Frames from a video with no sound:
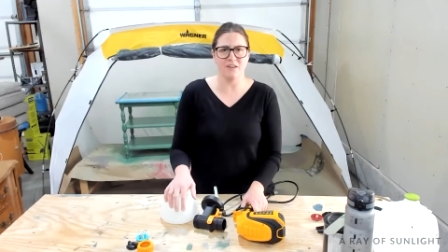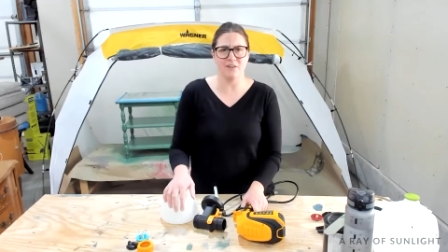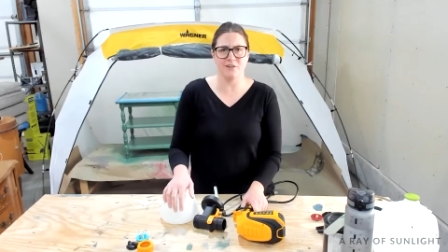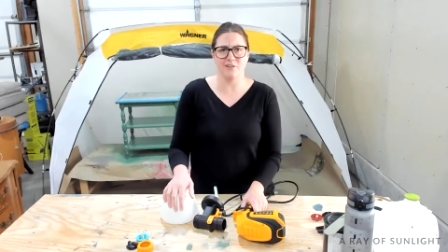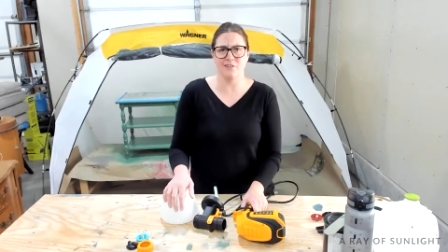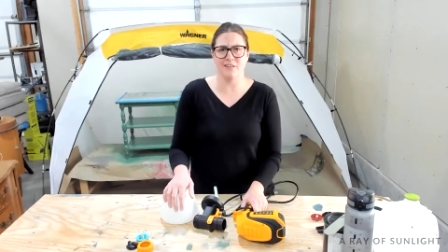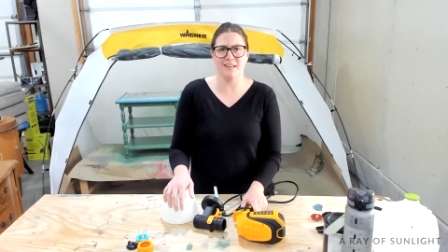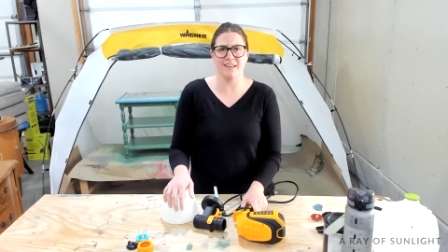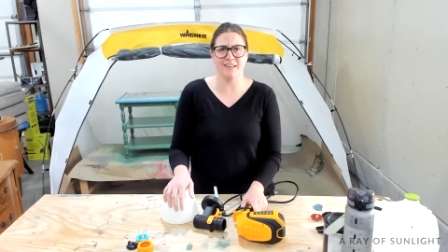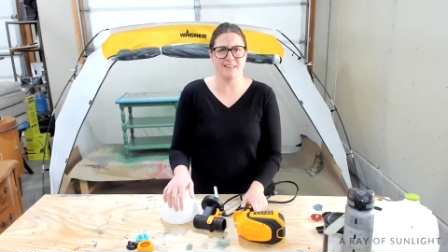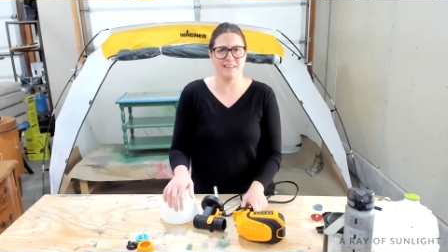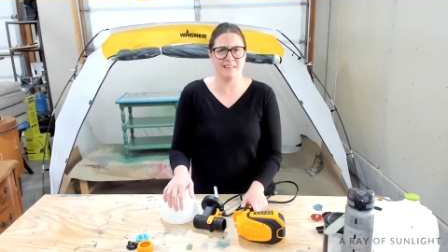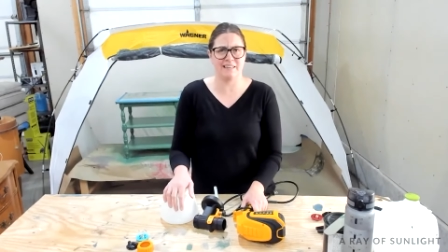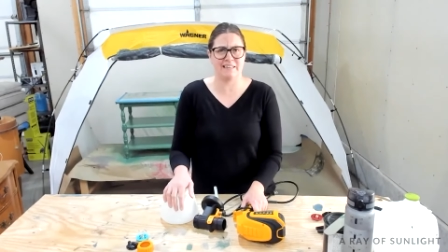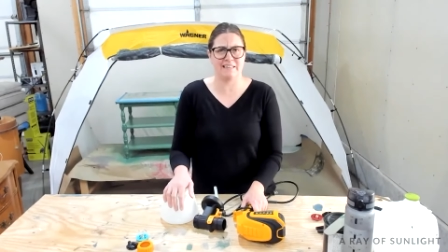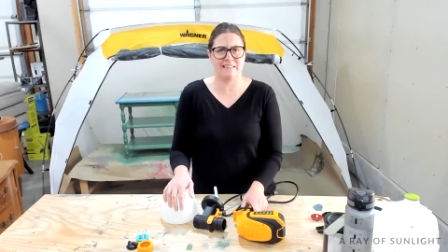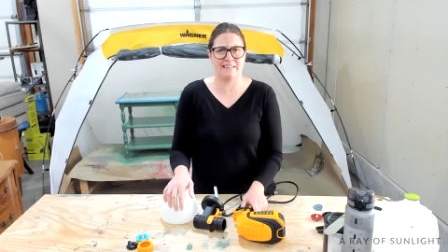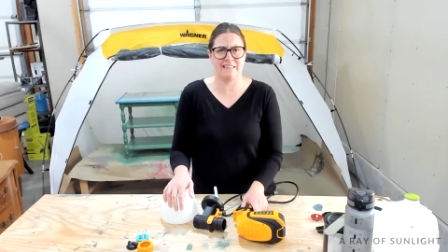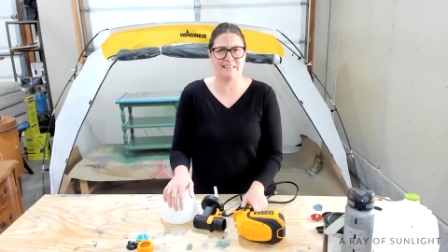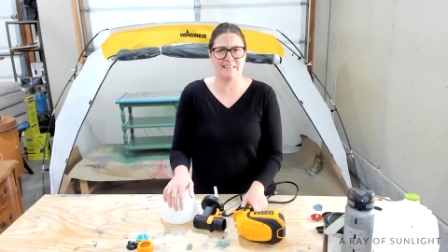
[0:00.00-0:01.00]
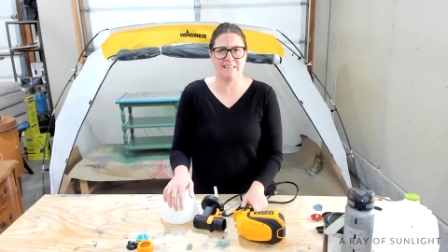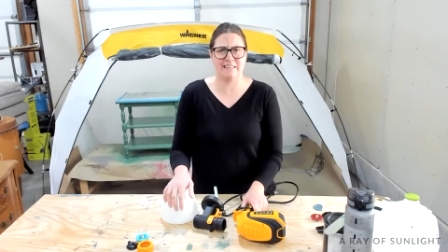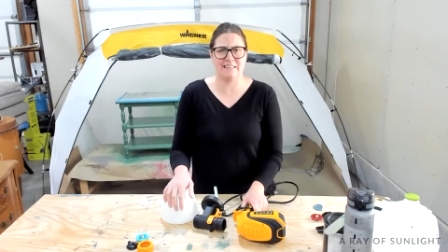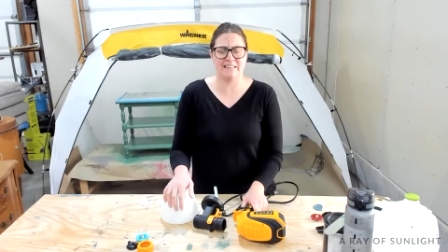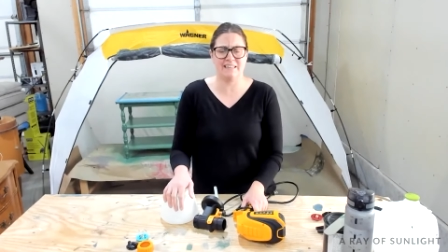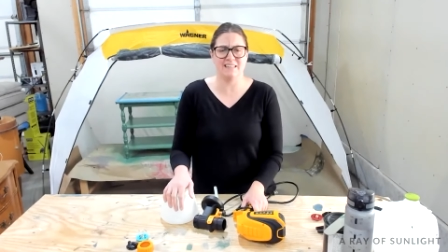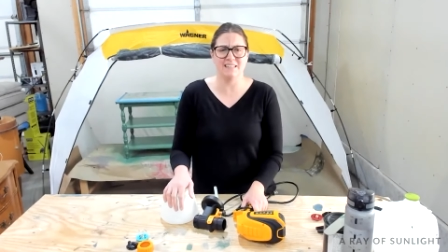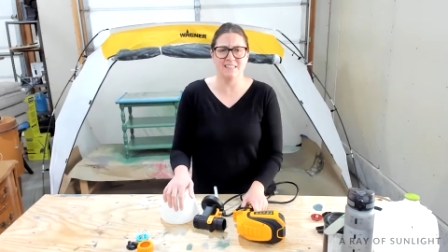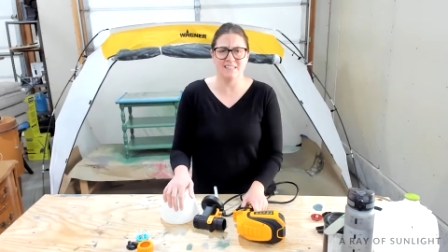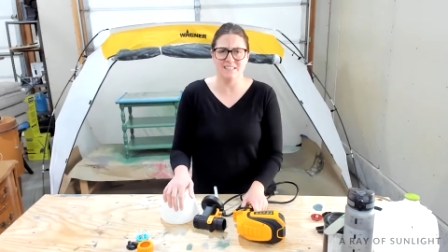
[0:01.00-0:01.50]
and you're like,
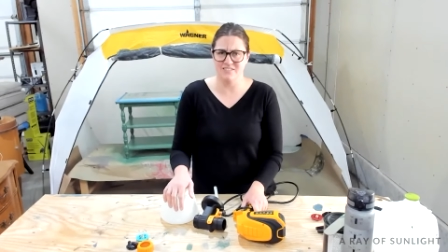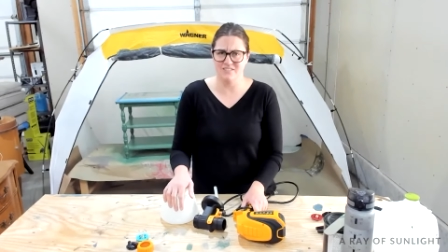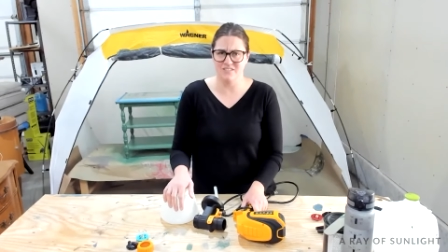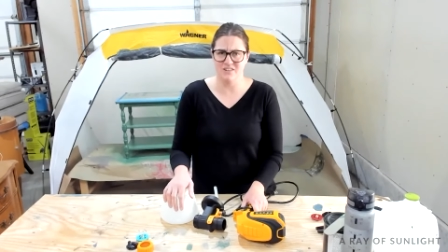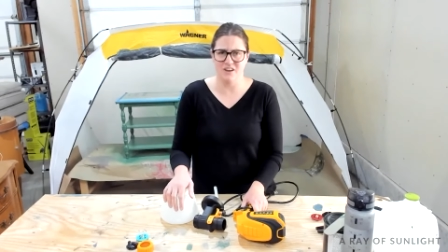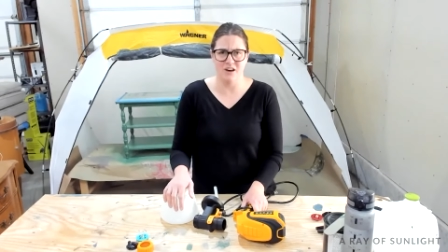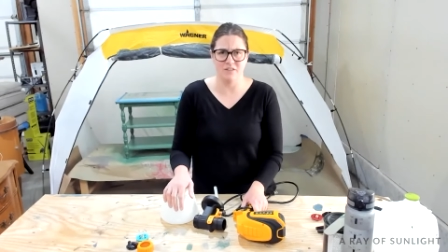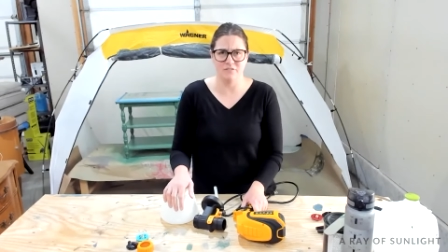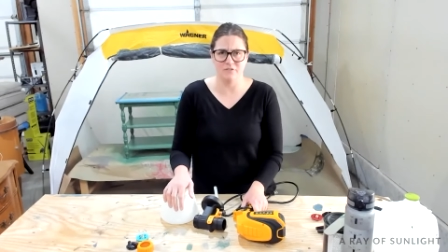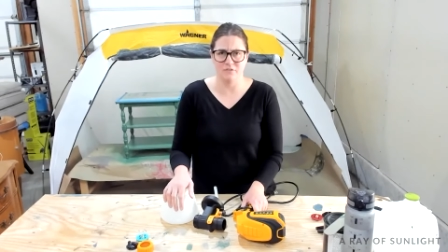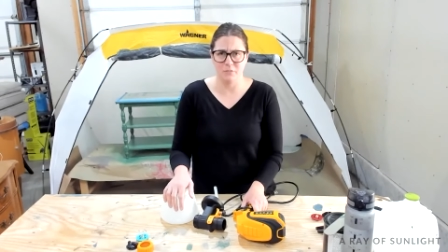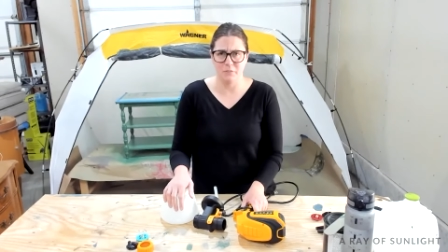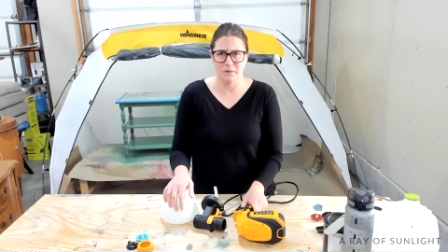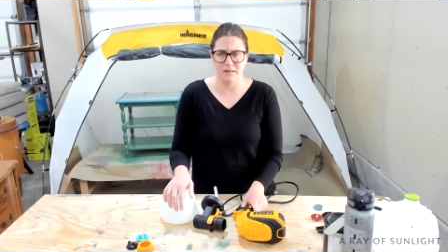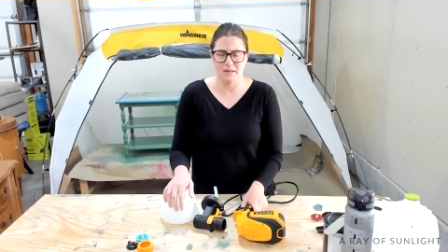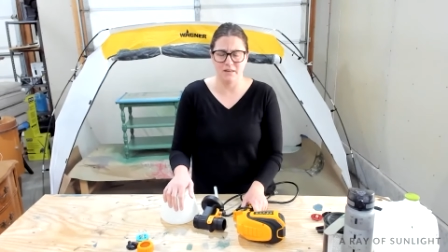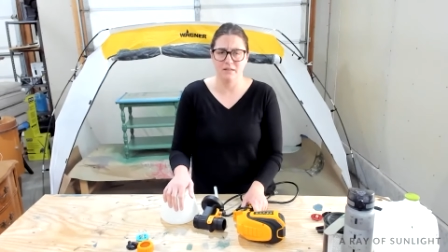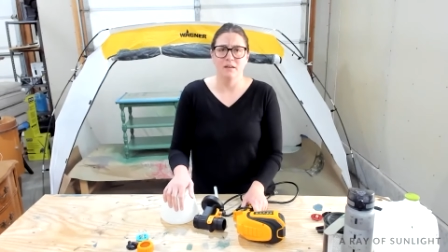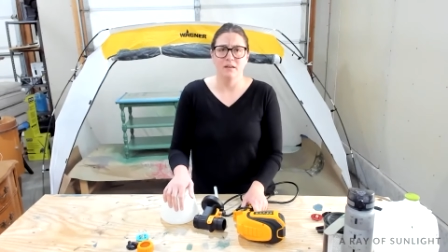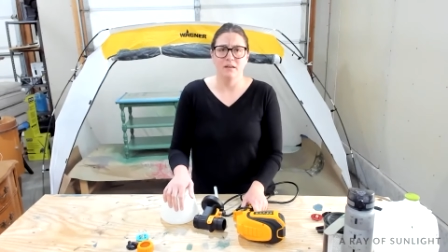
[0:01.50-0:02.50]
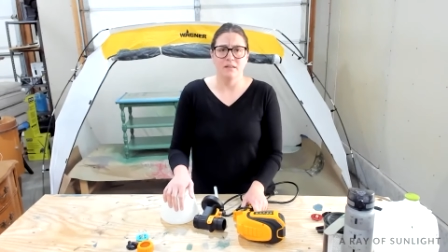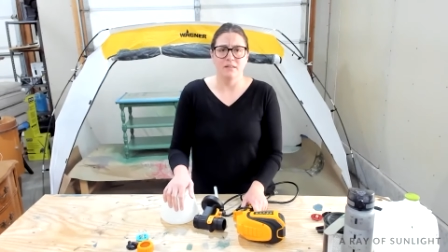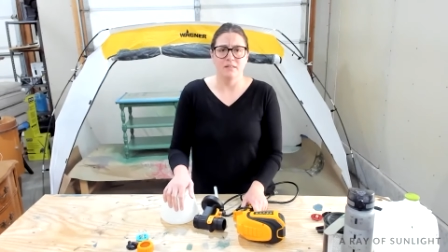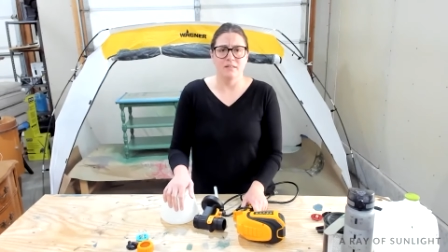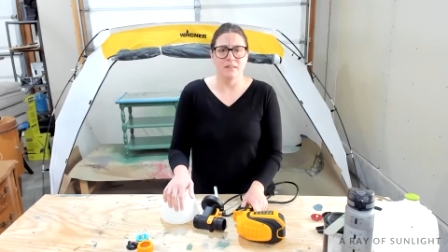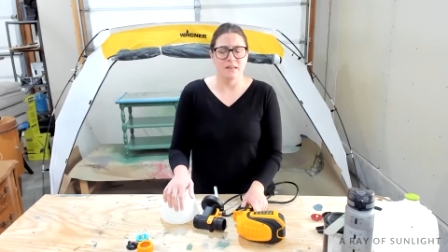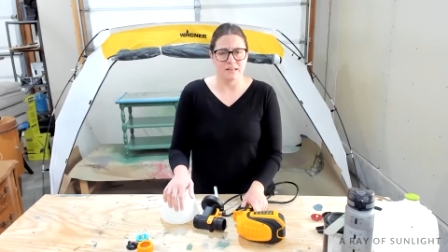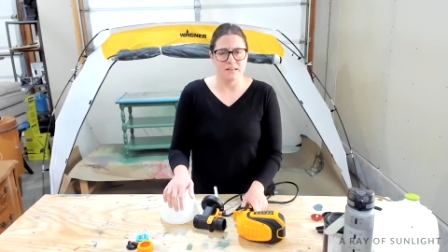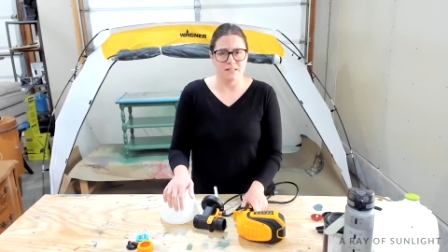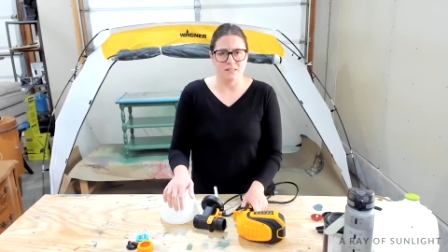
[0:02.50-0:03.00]
this is not for me,
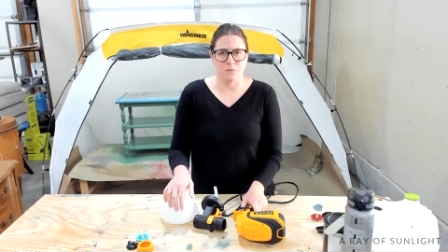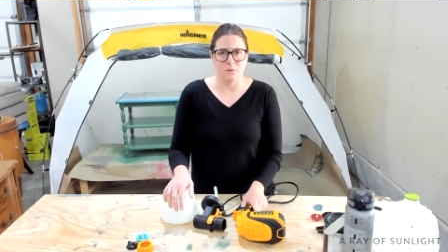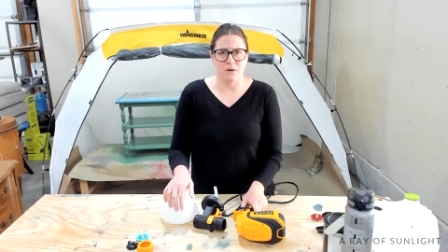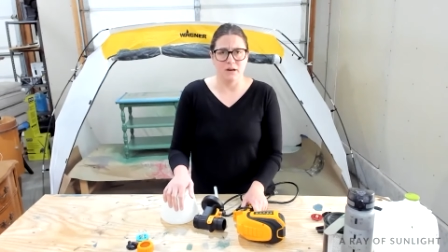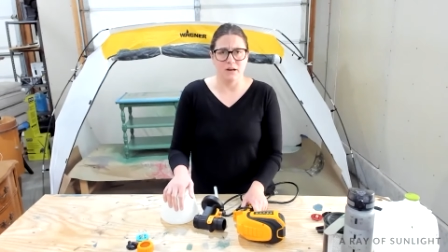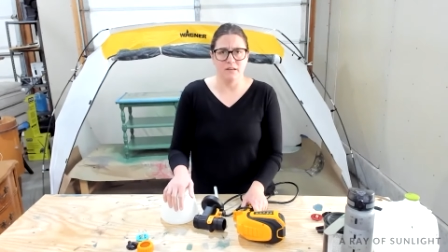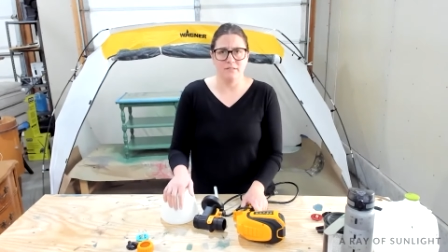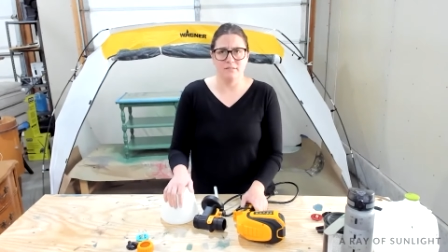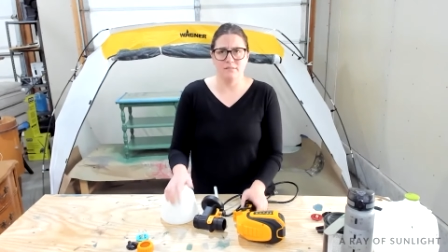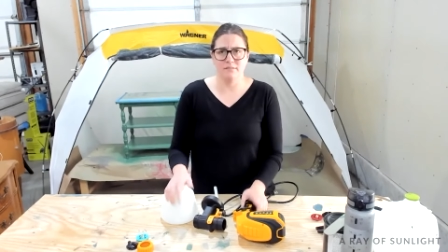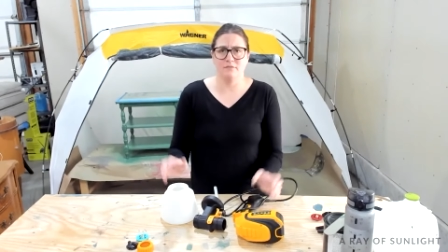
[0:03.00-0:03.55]
then guess what?